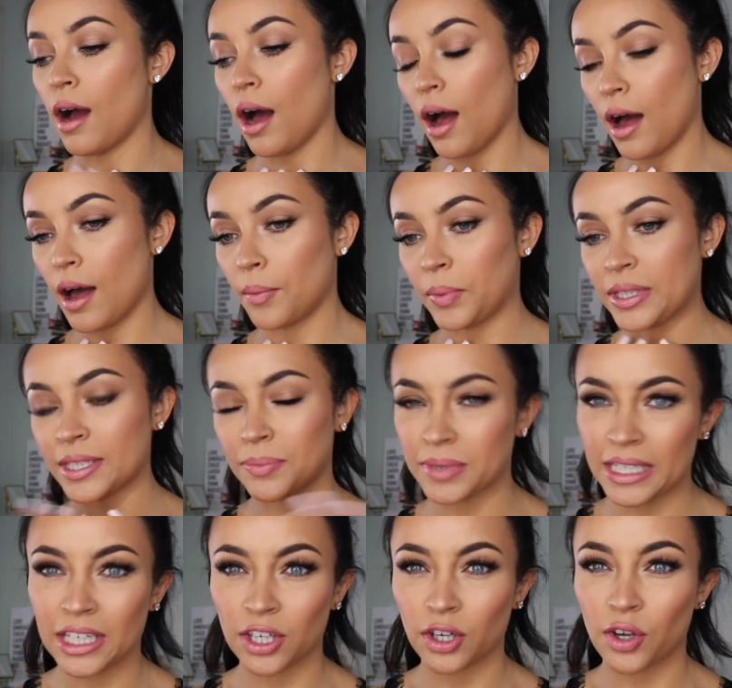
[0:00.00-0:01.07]
Um, it seems
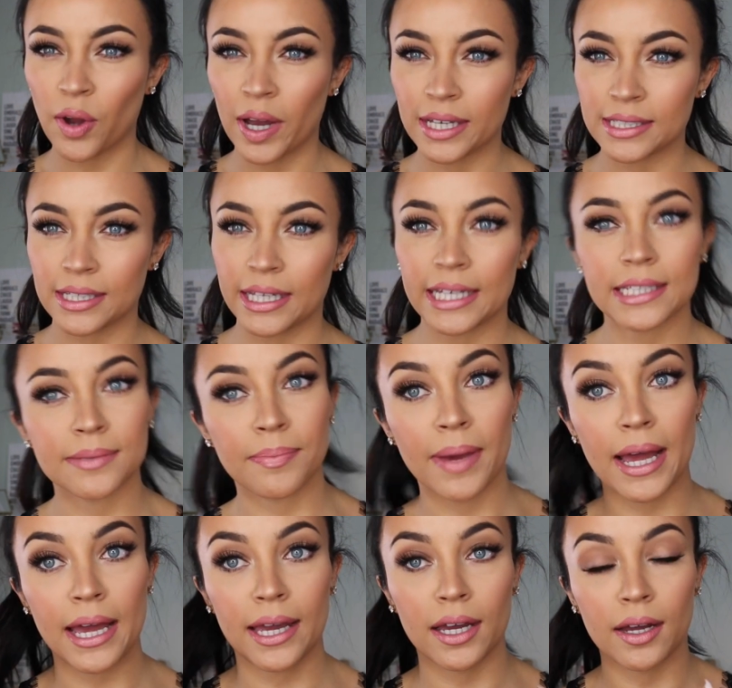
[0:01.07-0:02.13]
like you guys liked
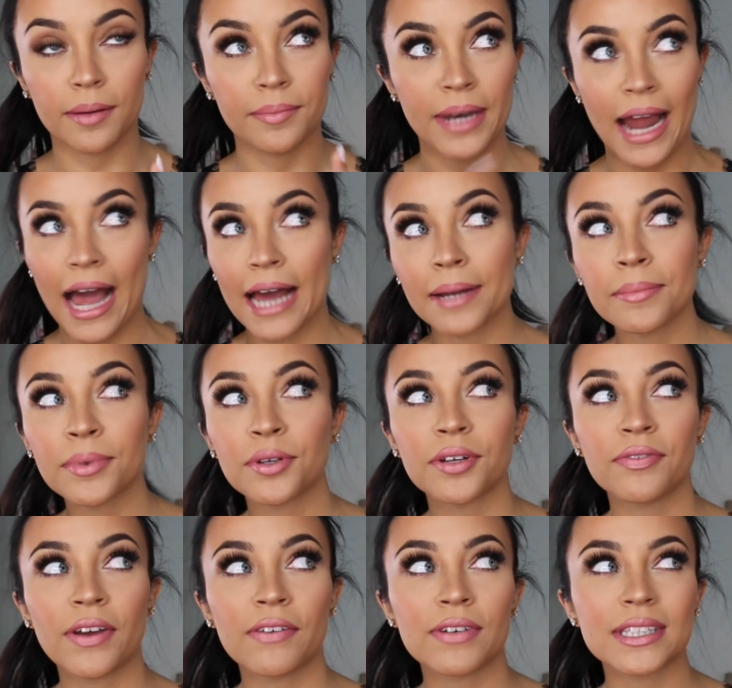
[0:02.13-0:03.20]
my um, non-beauty
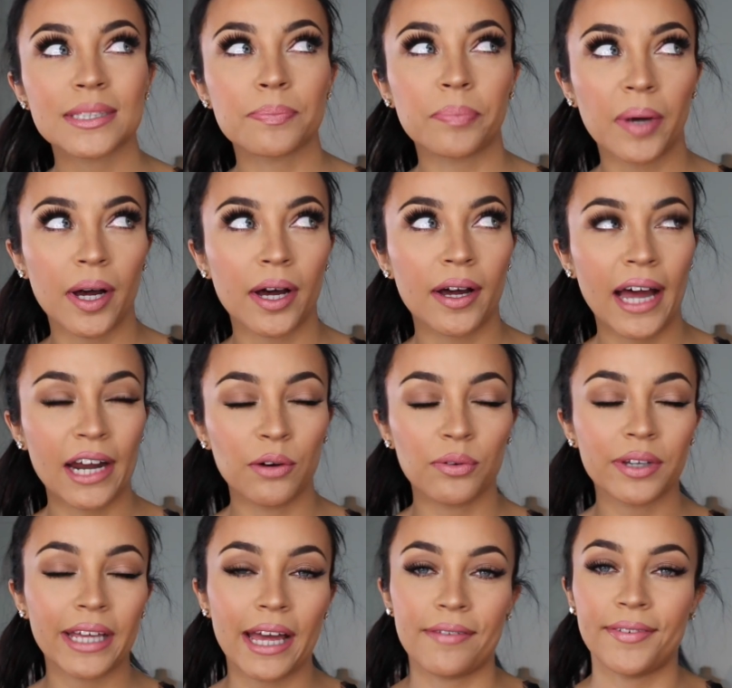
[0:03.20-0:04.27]
favorites, but I don't
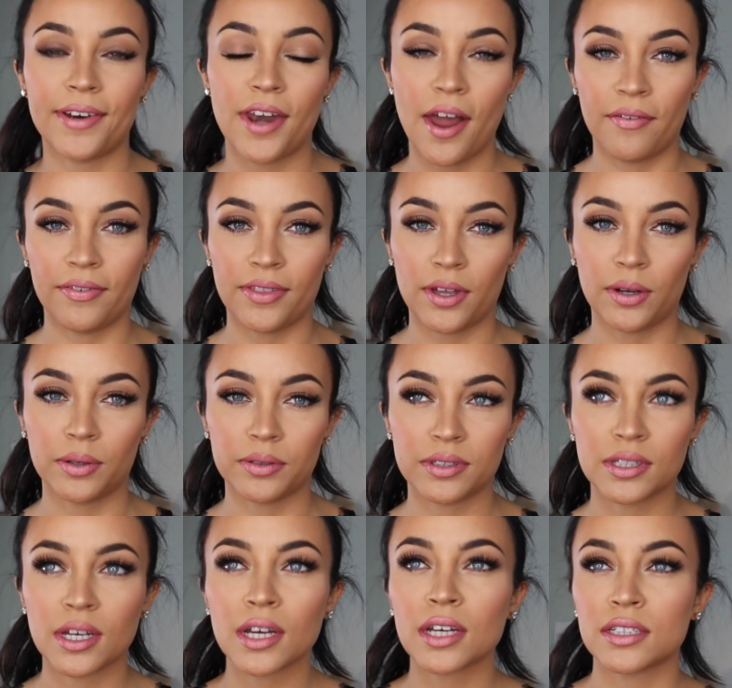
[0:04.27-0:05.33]
really have enough of
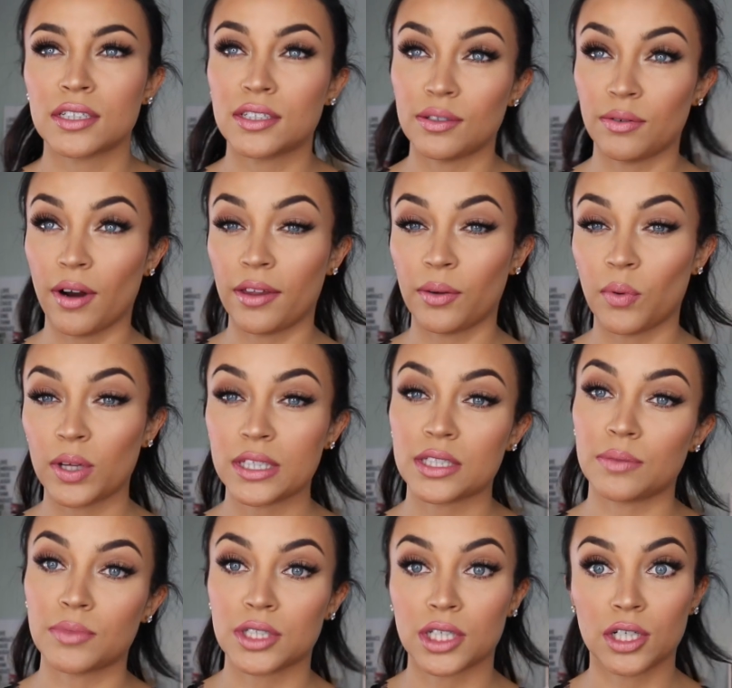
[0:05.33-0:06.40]
those to do another one, so
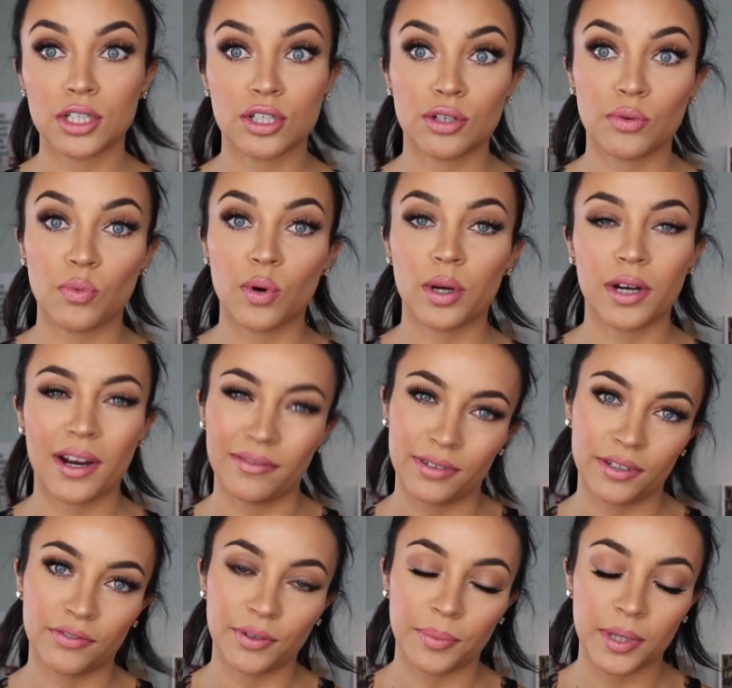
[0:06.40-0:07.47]
I'm just going to do one
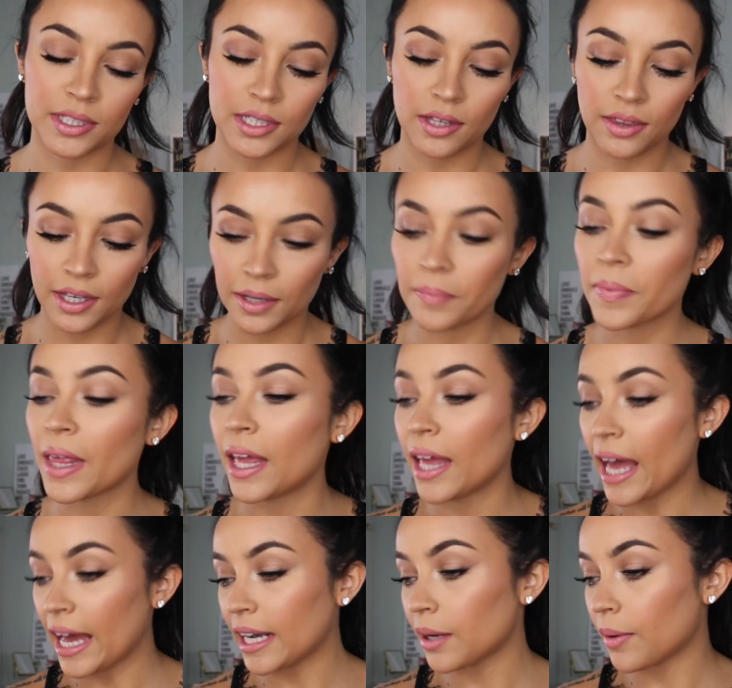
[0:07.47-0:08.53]
every few months, I think.
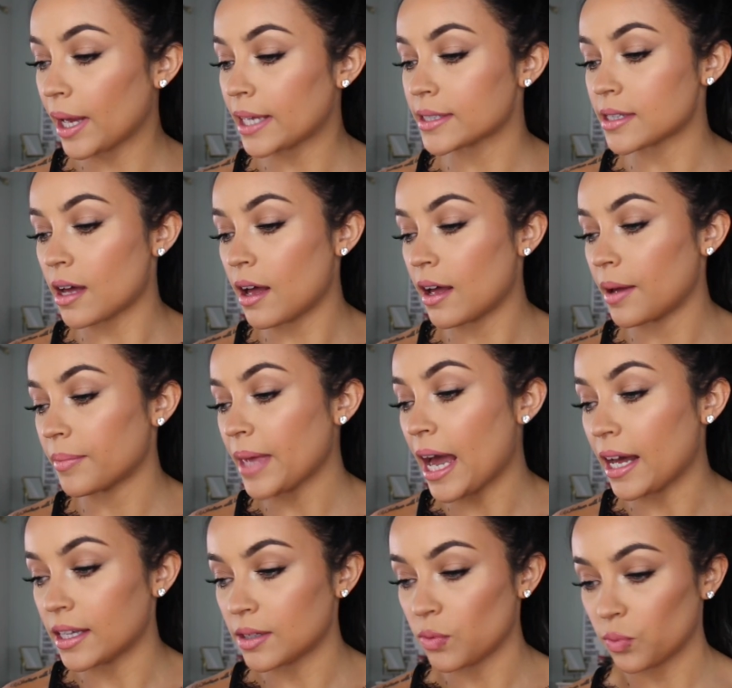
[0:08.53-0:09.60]
Anyways, um,
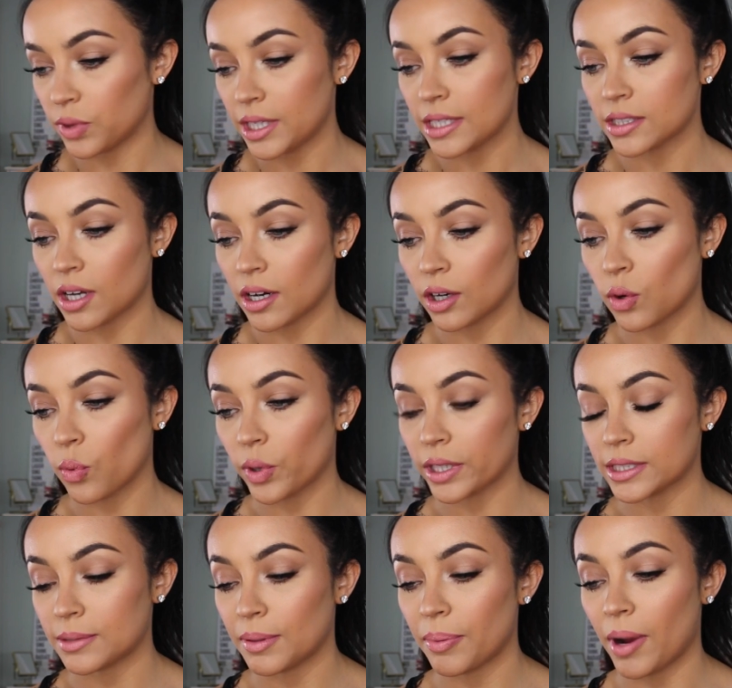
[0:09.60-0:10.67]
yeah, these are
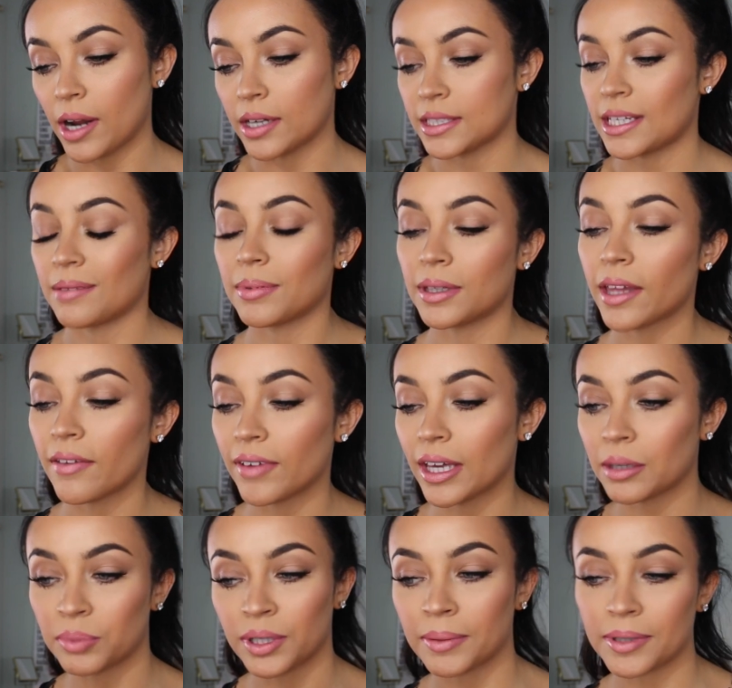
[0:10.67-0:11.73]
going to be products I've been
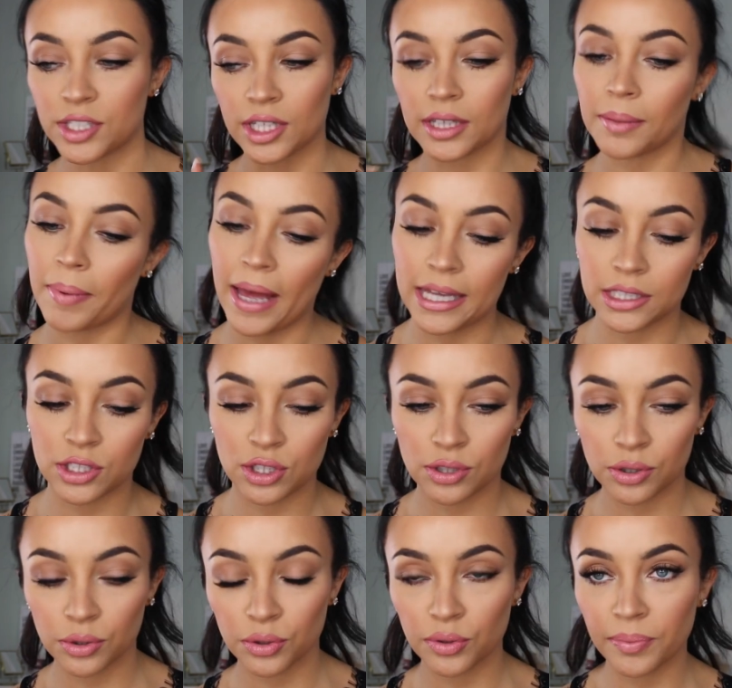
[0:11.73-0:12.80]
loving pretty much like the past
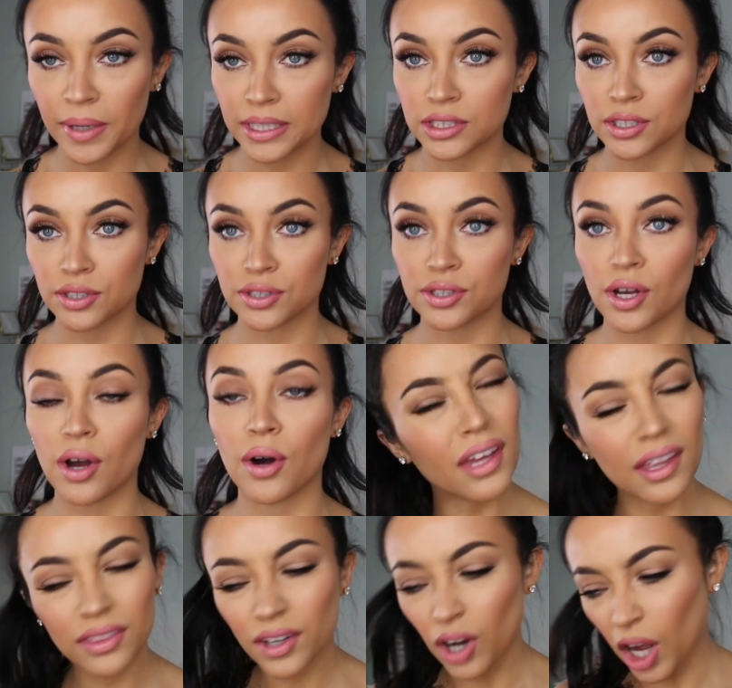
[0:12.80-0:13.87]
two months or so,
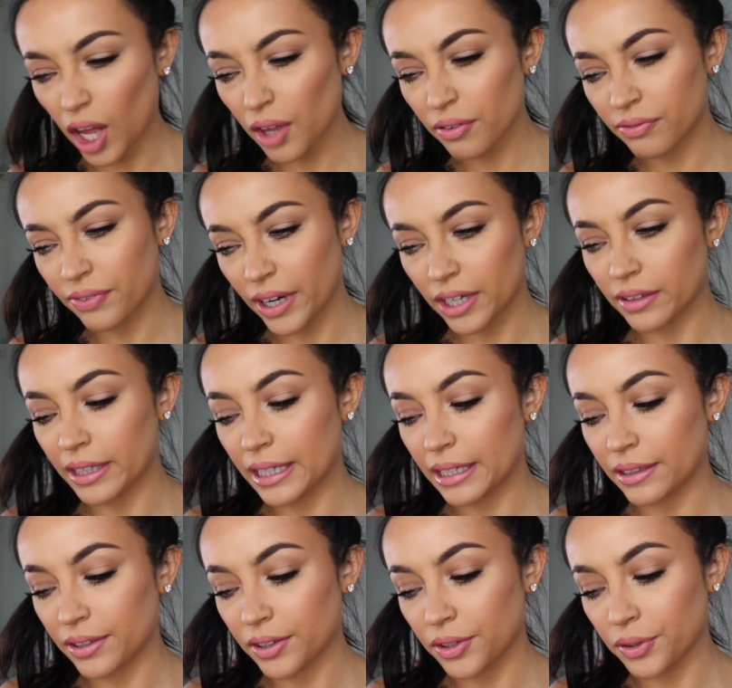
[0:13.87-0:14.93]
and they're all fairly
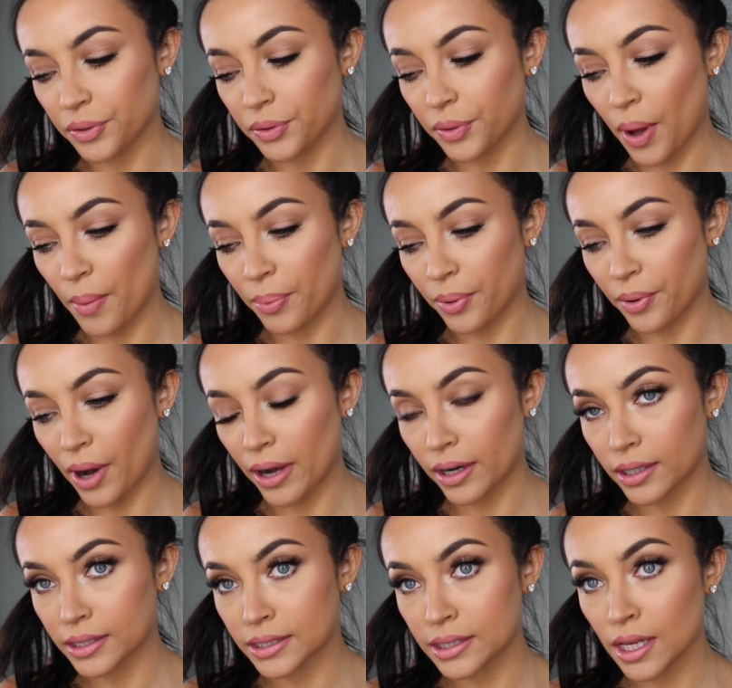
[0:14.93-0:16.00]
new
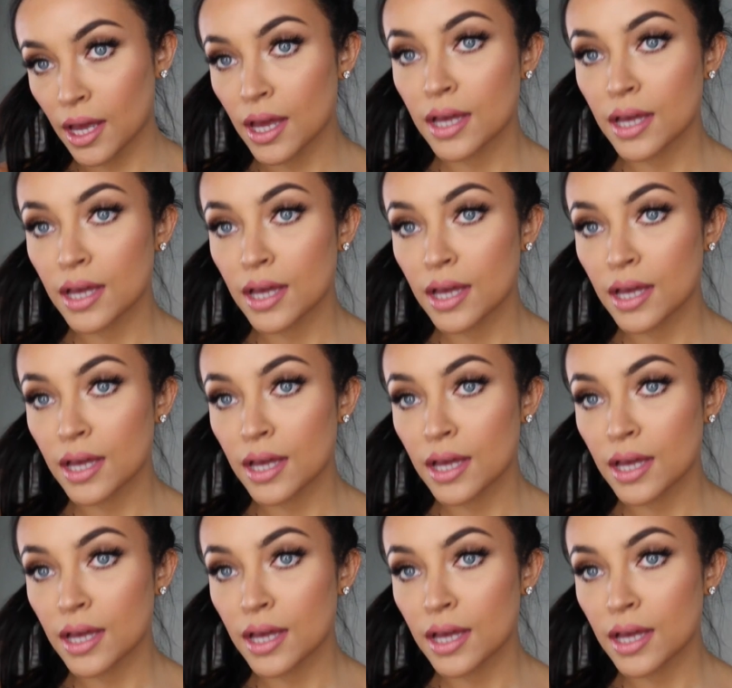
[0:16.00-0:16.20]
products.